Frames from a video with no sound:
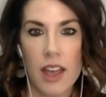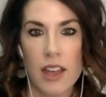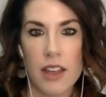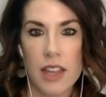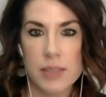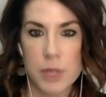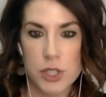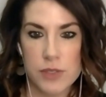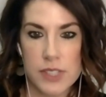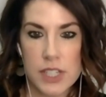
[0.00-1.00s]
as
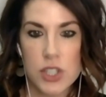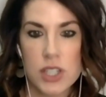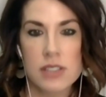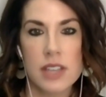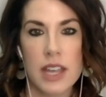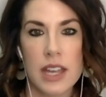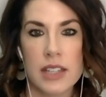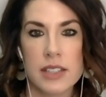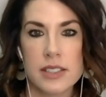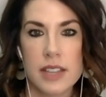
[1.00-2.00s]
much as physicians,
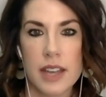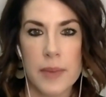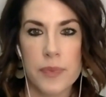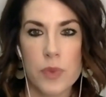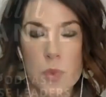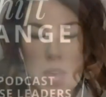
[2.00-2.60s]
and we